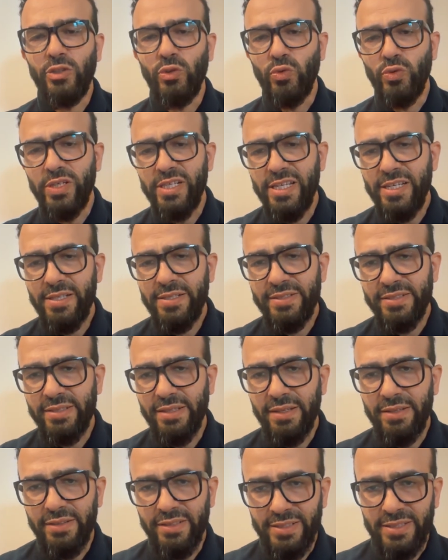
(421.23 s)
you read
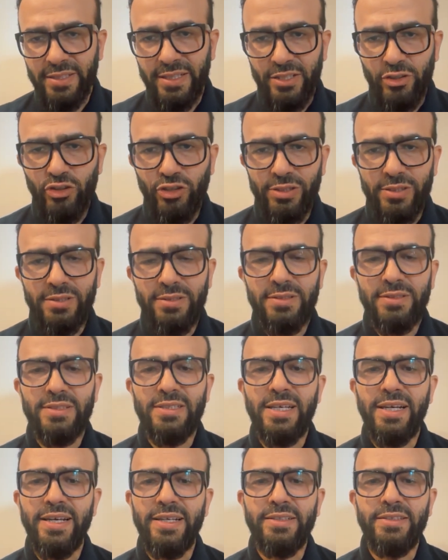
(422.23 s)
the
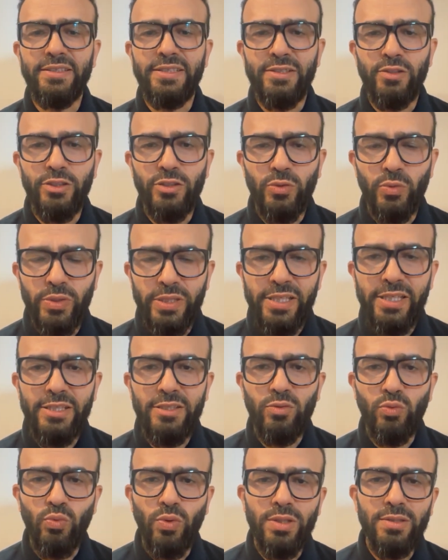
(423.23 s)
discussions and you
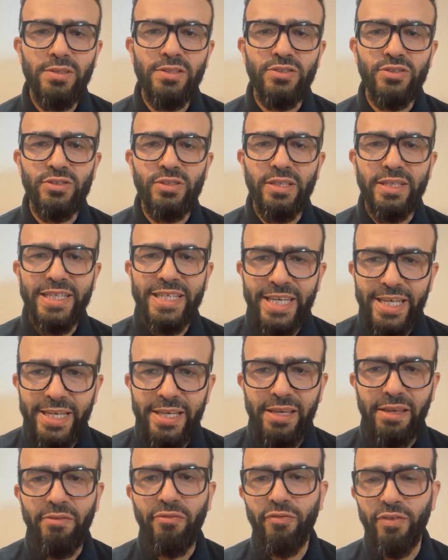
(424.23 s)
read what is the
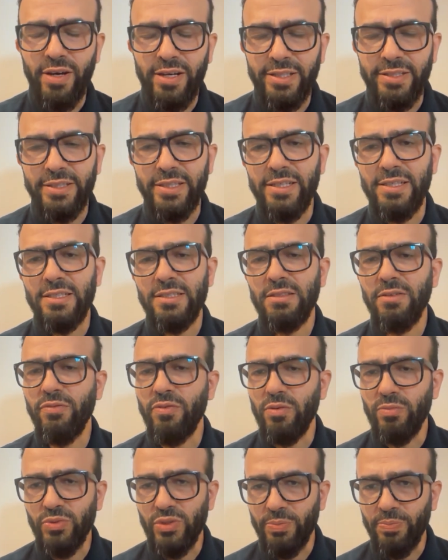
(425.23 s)
key findings
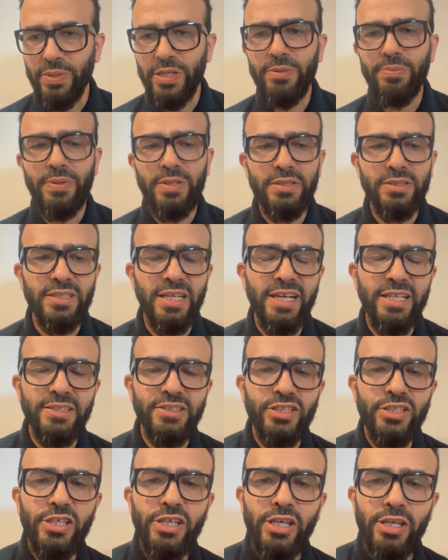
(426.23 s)
from the papers
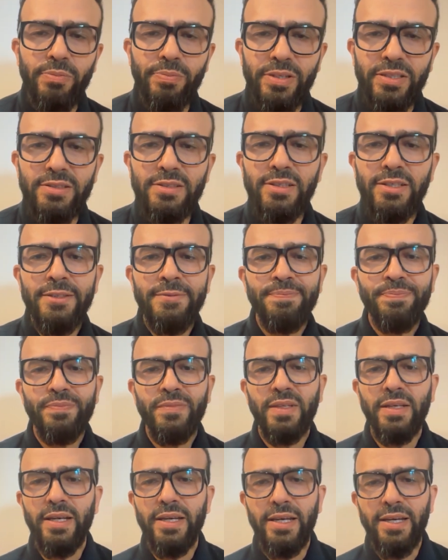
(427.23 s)
and keep it
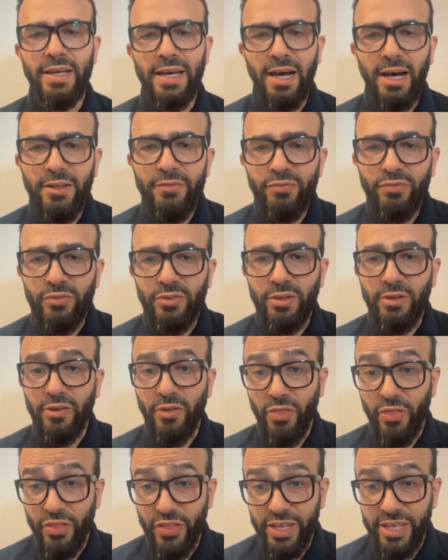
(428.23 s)
under
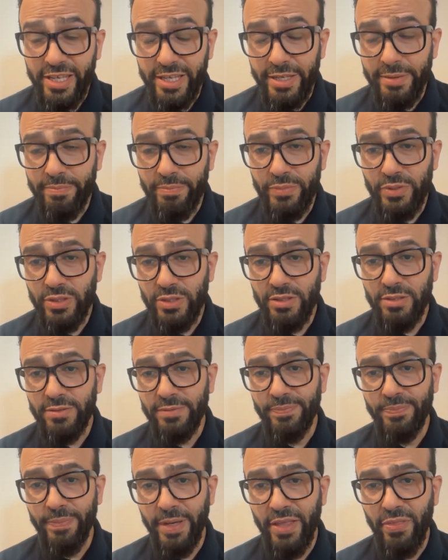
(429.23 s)
themes,
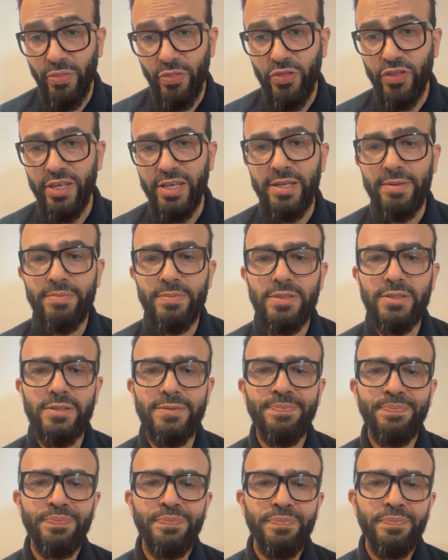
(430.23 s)
main themes,
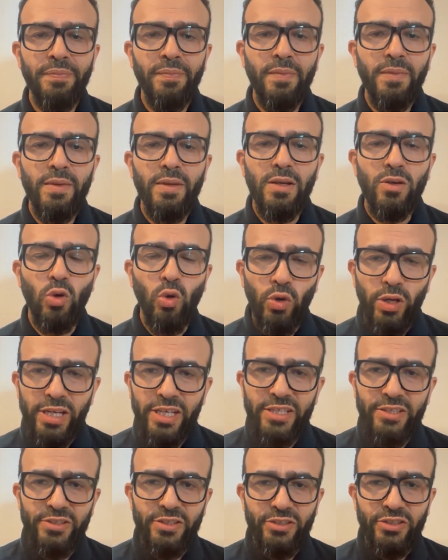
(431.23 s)

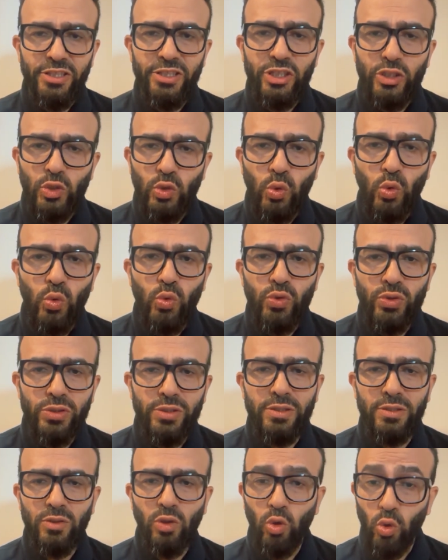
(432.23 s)
collect these
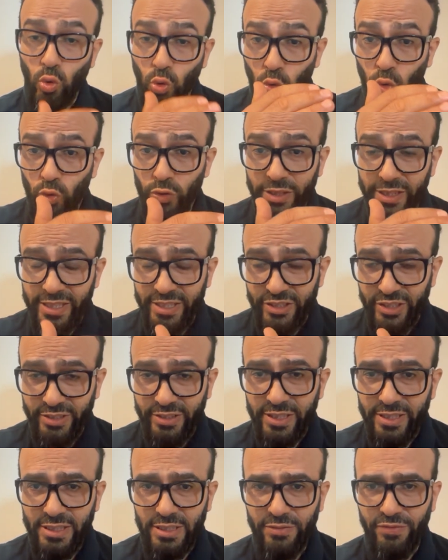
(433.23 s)
codes or coding the
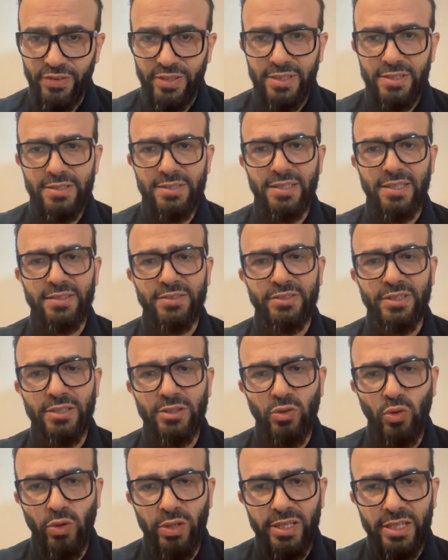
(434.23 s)
text first and
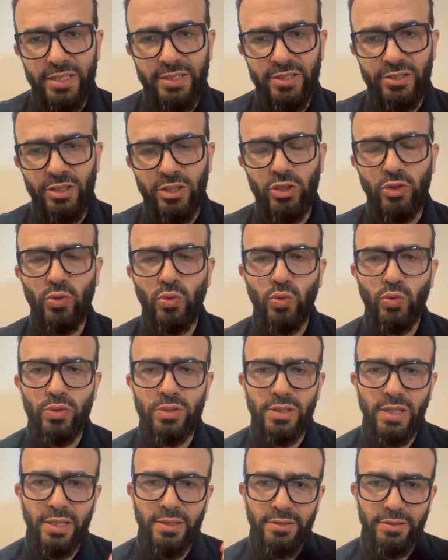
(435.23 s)
then collect these
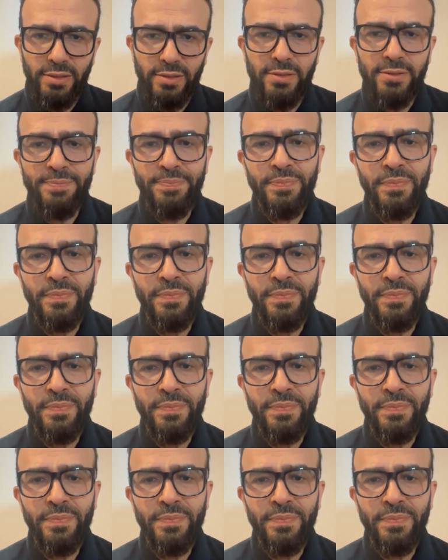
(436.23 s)
codes under